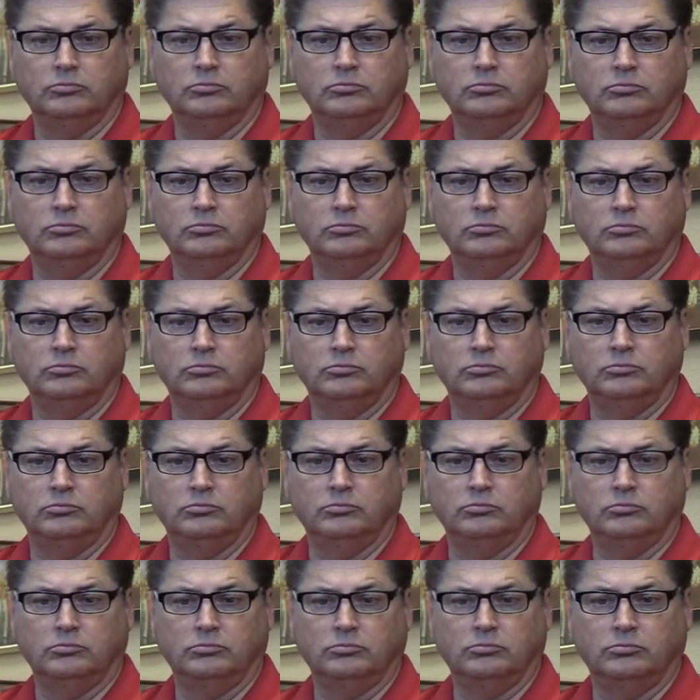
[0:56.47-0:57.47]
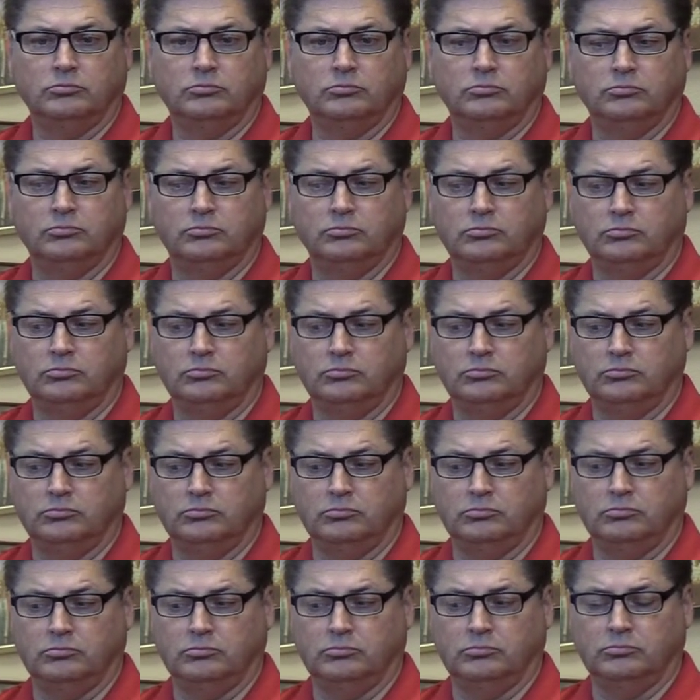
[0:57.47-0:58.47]

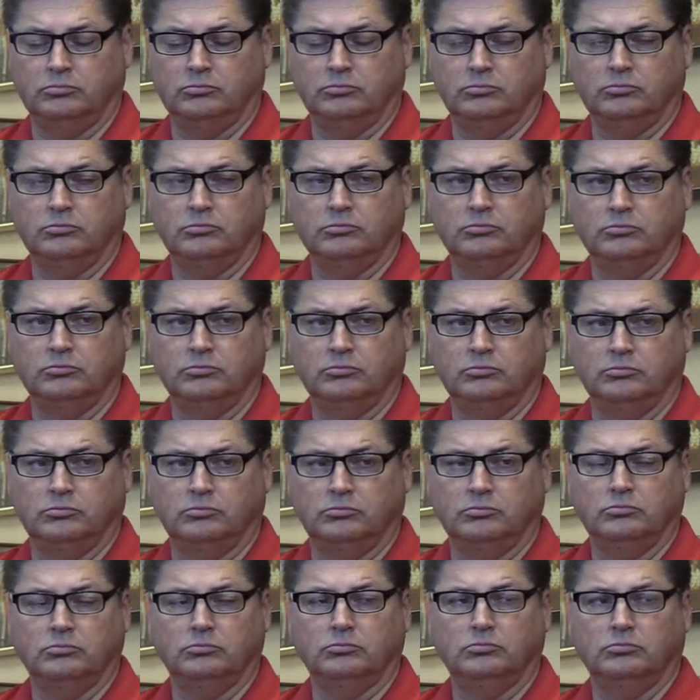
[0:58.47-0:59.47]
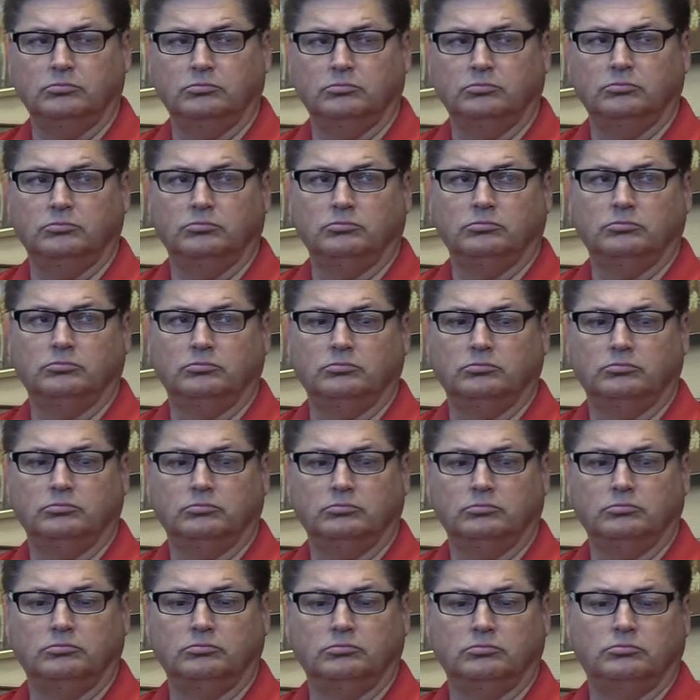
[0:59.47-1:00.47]

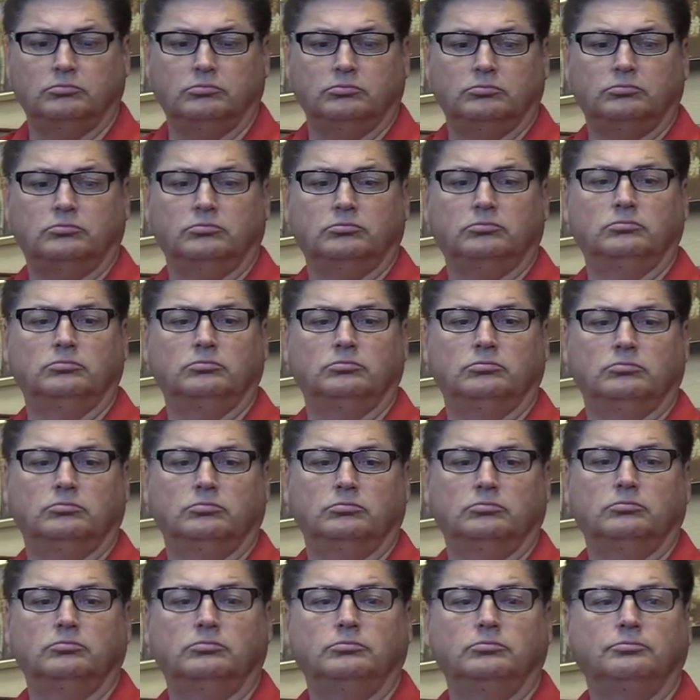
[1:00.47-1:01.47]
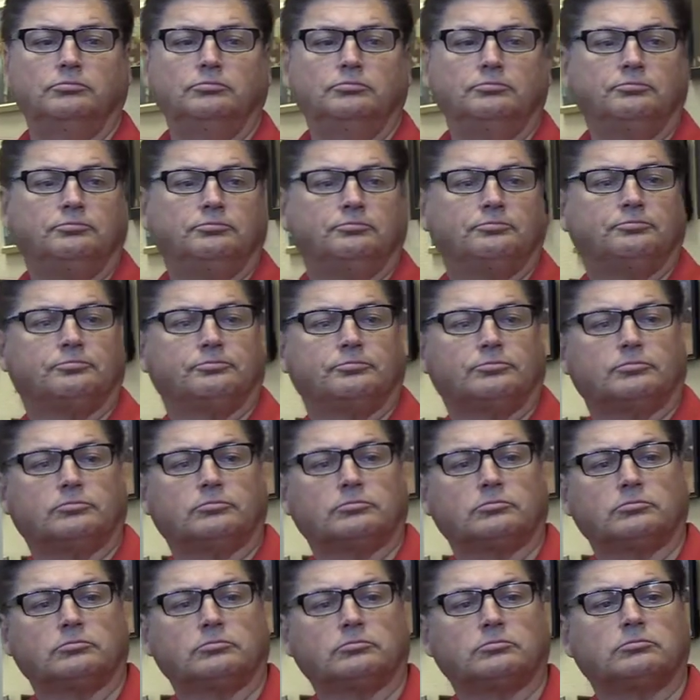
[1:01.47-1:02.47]

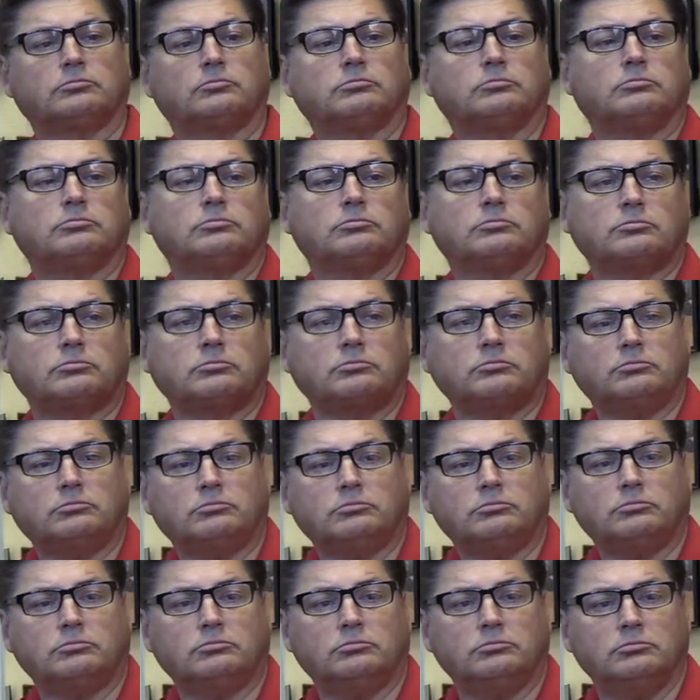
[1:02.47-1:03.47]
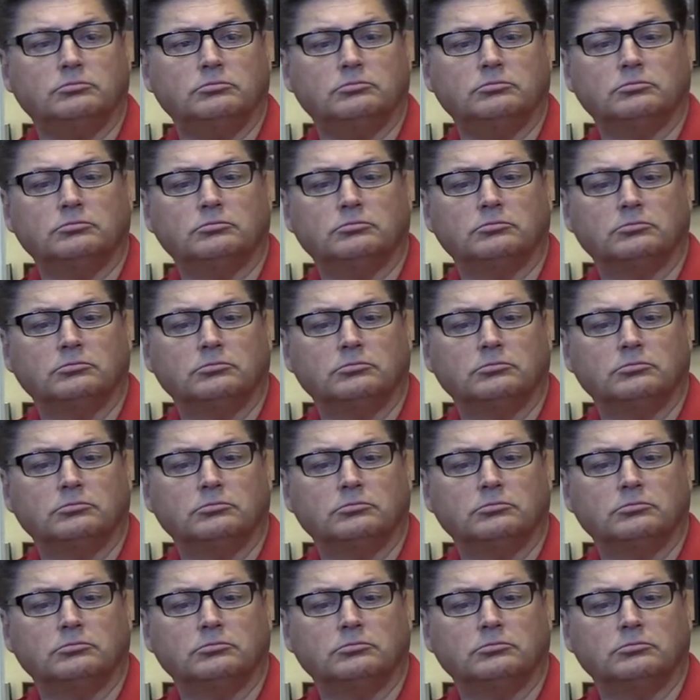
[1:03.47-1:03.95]
The person shown says nothing.